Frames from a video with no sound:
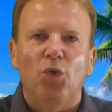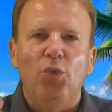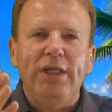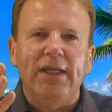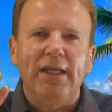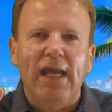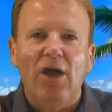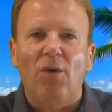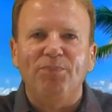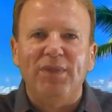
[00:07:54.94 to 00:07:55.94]
so we can
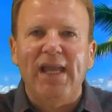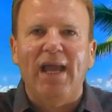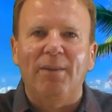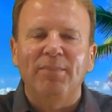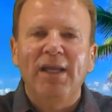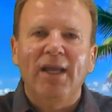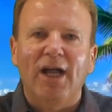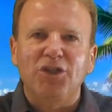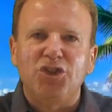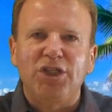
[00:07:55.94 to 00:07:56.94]
help them
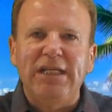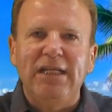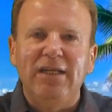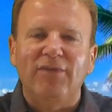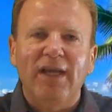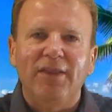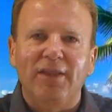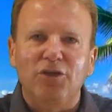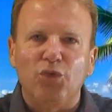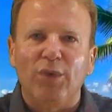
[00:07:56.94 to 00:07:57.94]
achieve
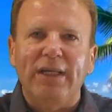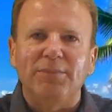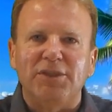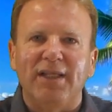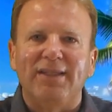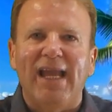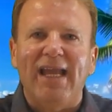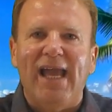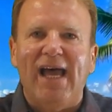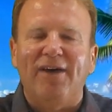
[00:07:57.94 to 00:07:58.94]
the dreams that
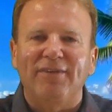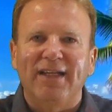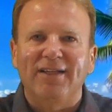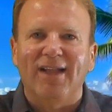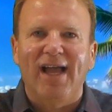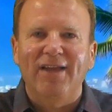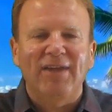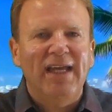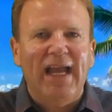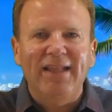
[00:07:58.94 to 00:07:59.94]
they have in life.
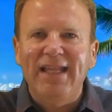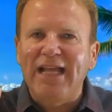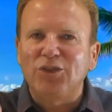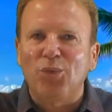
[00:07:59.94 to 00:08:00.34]
And